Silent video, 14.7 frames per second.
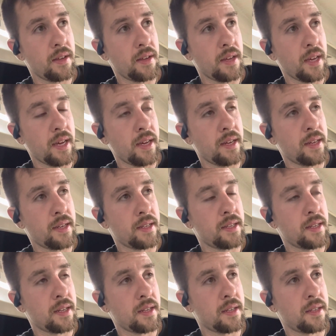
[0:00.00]
And
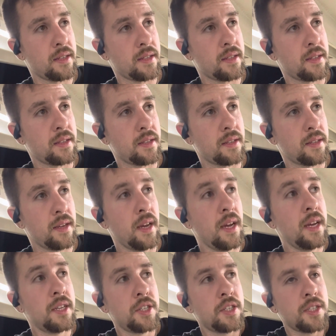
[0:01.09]

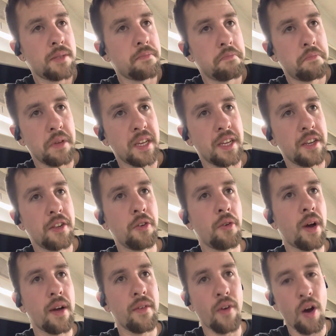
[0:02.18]
just being who
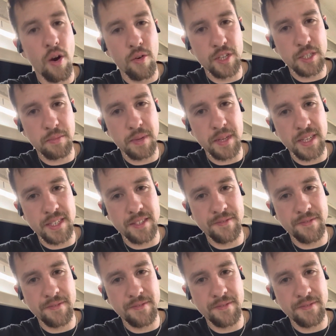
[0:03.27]
I've always been.